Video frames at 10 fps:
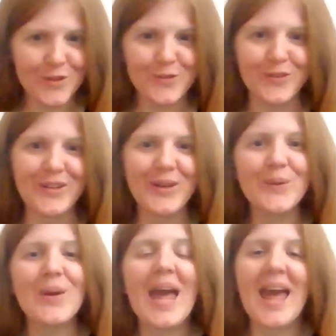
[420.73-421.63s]
for
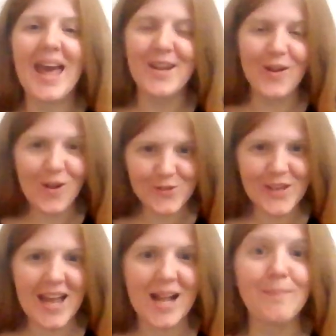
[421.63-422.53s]
you, and it also
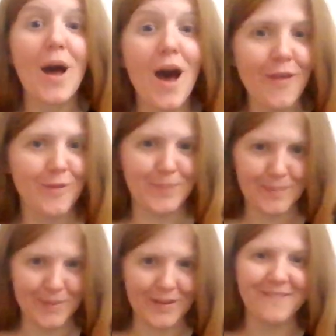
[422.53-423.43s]
helps other
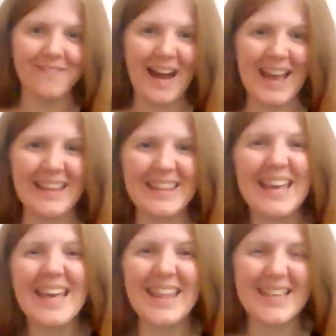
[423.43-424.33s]
people find
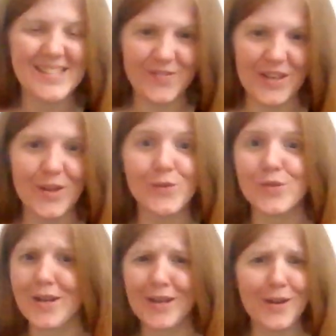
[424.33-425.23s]
this video
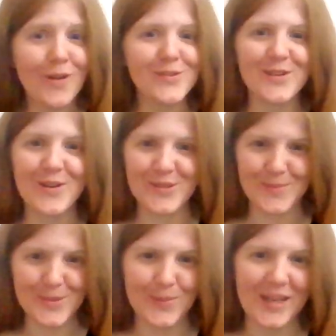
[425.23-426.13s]
so that you can also learn some
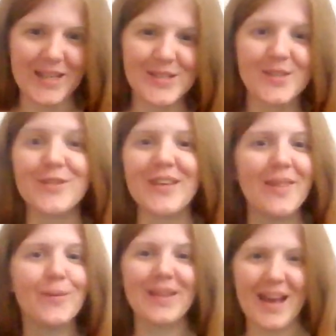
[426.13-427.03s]
Swedish
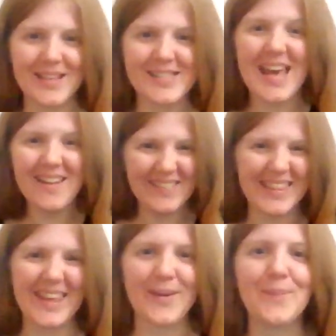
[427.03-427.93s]
together with us and
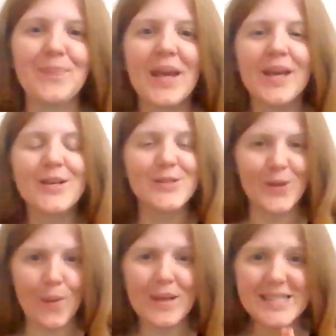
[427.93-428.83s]
with you.
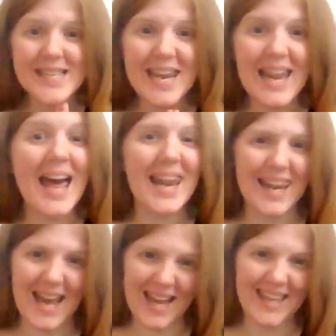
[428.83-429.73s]
So, snälla
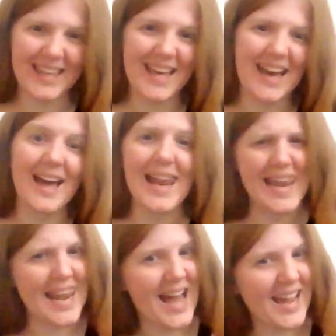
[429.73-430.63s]

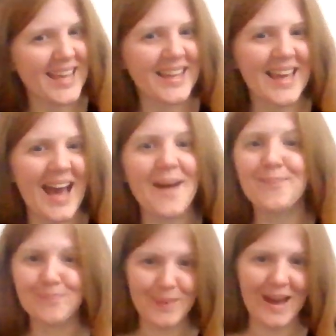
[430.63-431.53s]
likea.
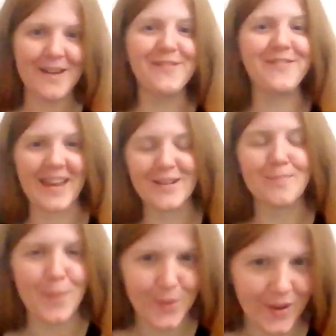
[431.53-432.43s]
Perfekt,
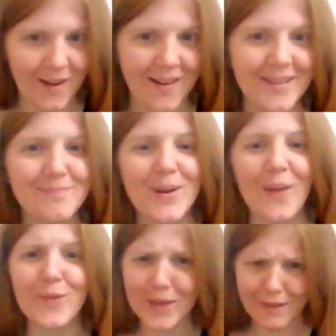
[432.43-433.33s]
bra.
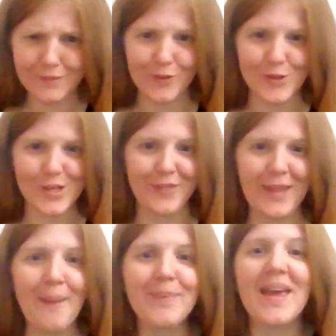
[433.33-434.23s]
Då kan vi
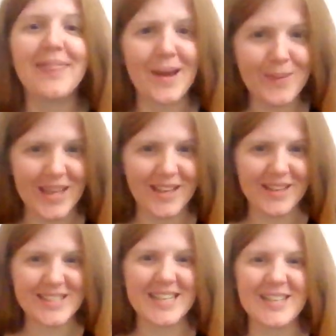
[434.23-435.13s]
fortsätta. Then we can
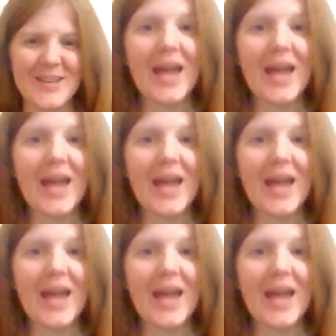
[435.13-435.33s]
continue.